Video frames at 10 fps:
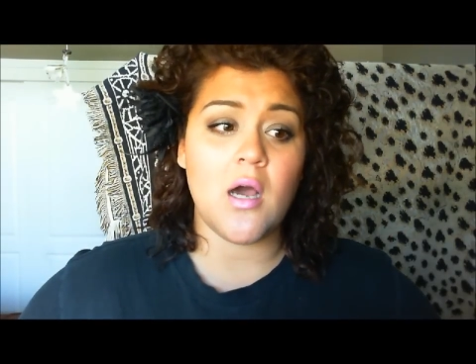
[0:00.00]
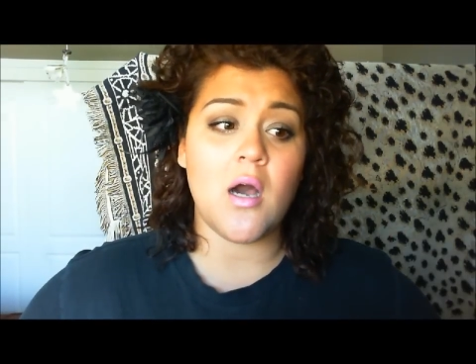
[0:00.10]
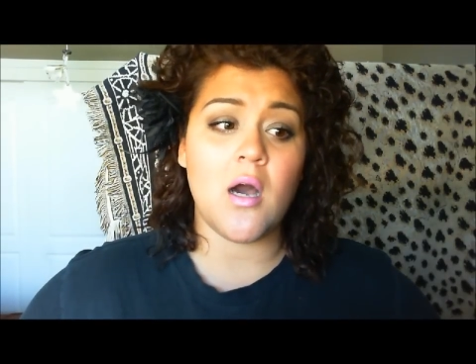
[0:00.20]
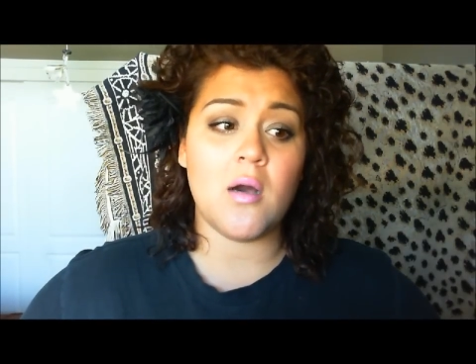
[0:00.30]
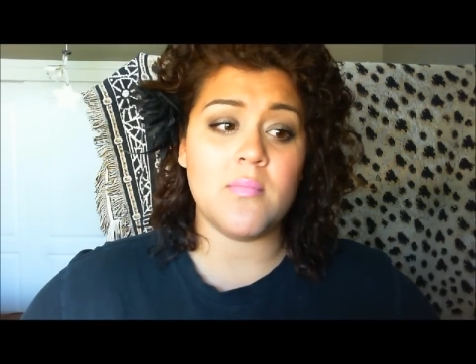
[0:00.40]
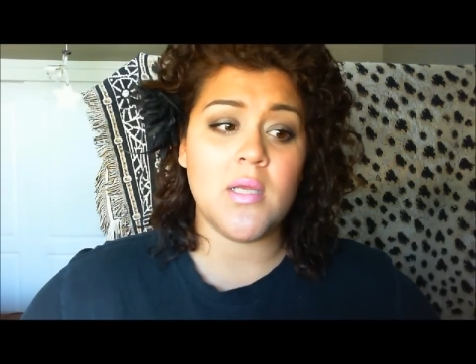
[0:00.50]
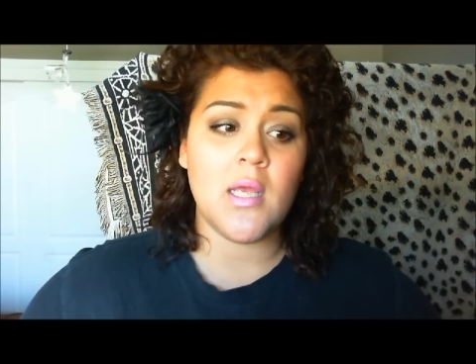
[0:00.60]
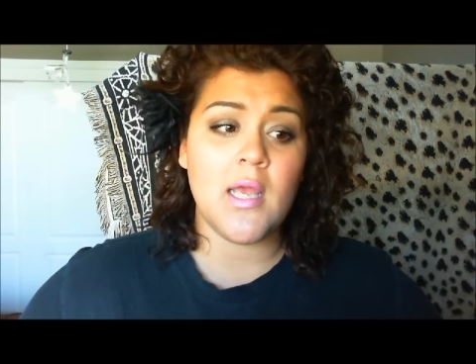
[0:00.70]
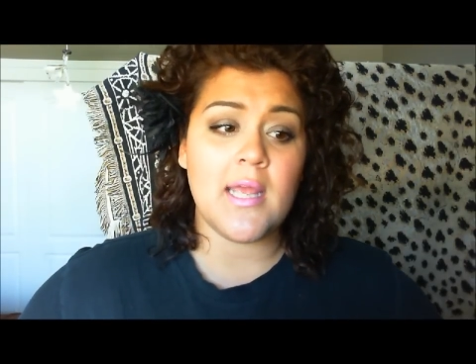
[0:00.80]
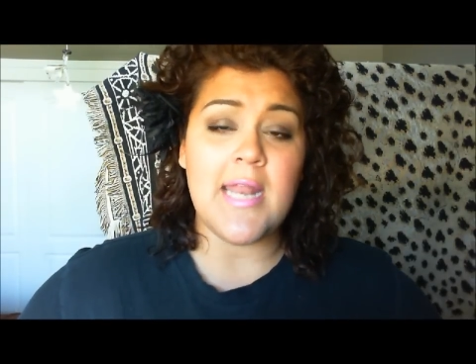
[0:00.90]
Now,
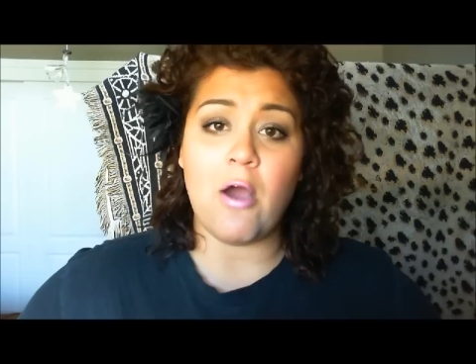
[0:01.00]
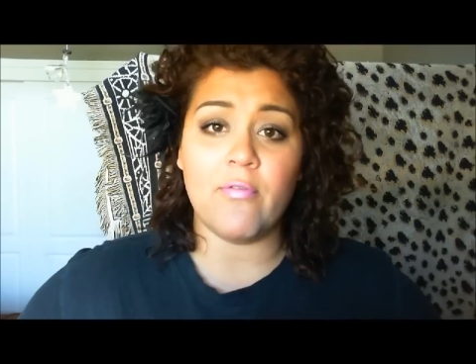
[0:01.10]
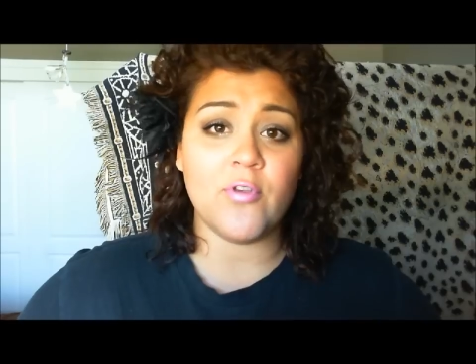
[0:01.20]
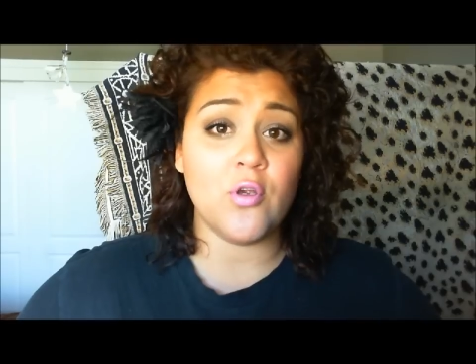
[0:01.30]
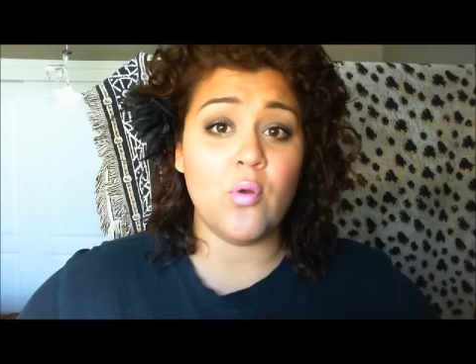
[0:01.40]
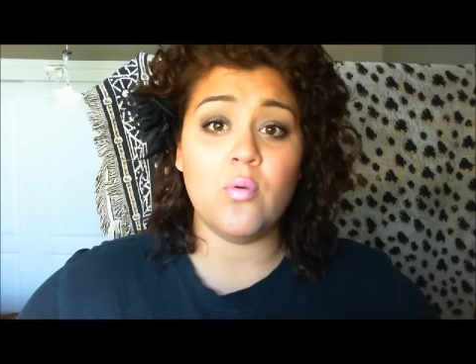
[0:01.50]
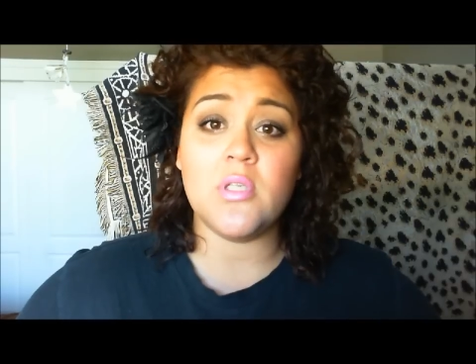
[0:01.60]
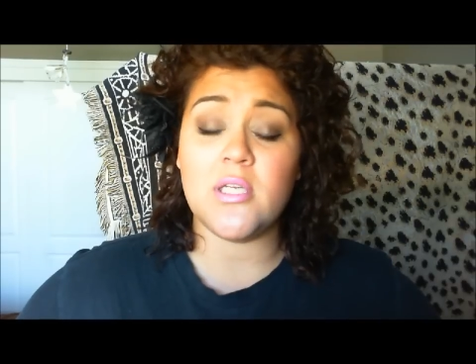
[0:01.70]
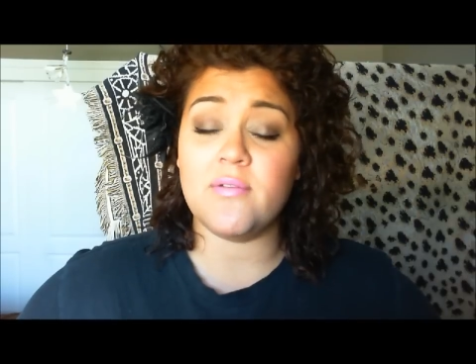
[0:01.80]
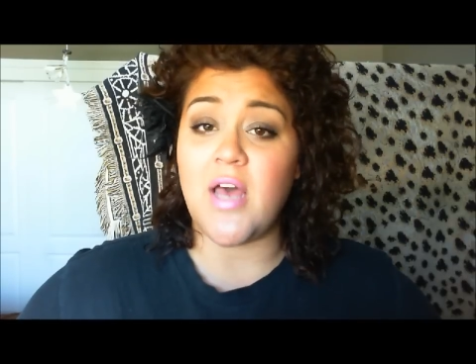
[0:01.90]
if you
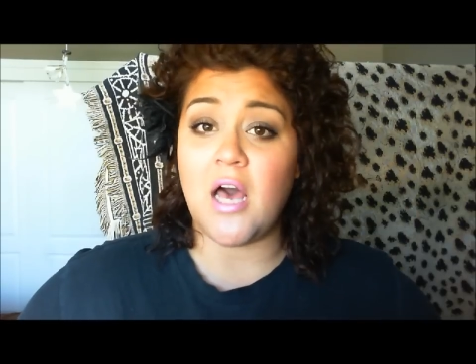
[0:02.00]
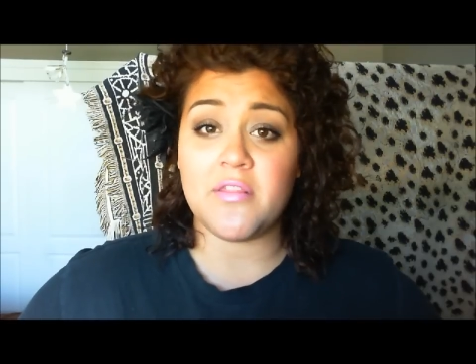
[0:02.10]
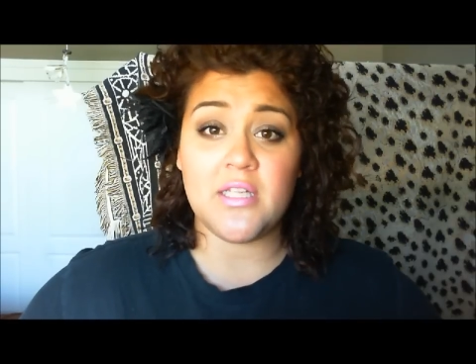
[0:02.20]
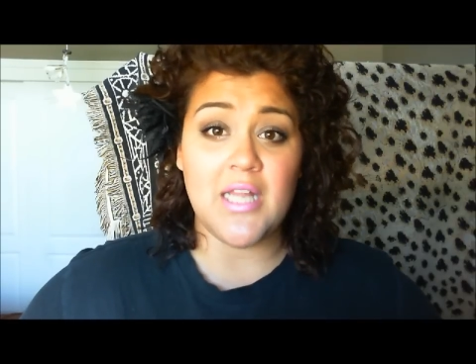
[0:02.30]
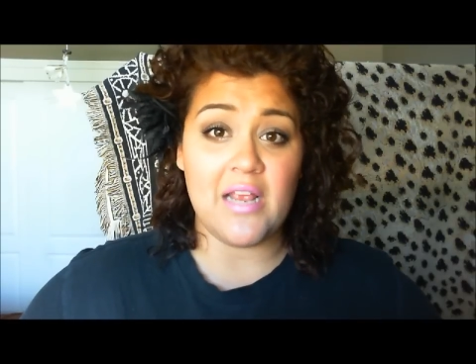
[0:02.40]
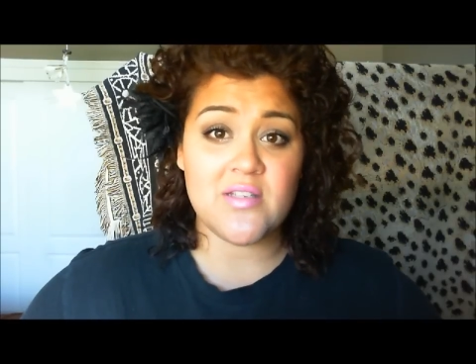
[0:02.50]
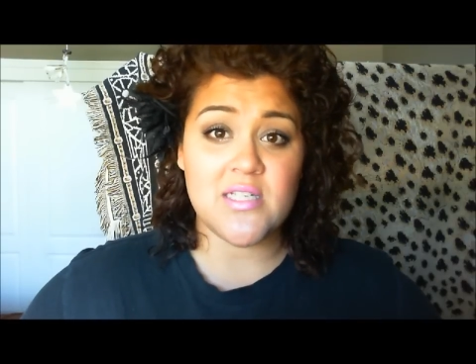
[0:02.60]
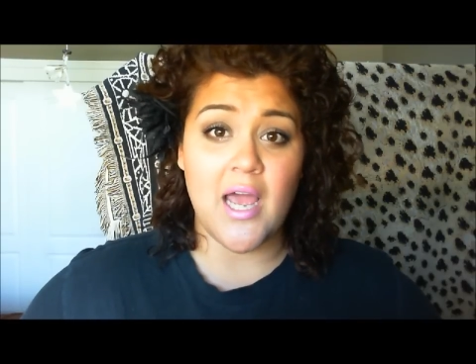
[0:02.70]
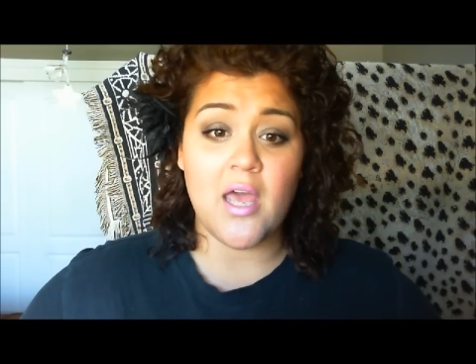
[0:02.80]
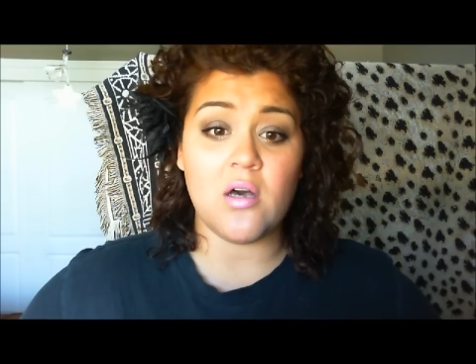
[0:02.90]
live a healthy
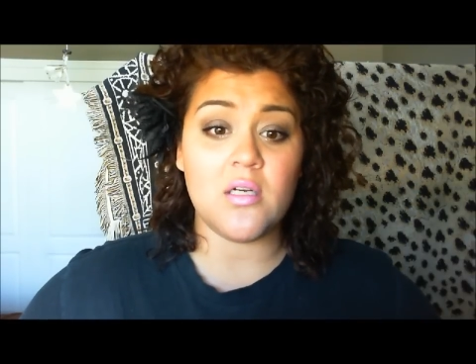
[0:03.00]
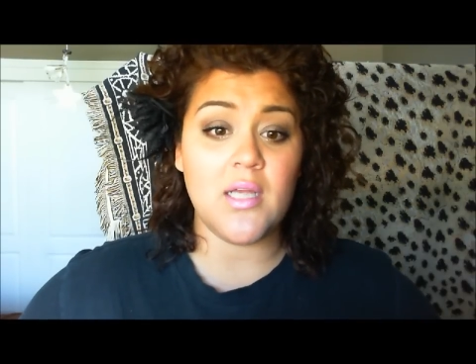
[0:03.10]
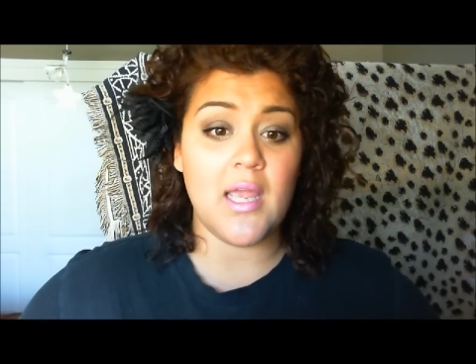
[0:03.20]
lifestyle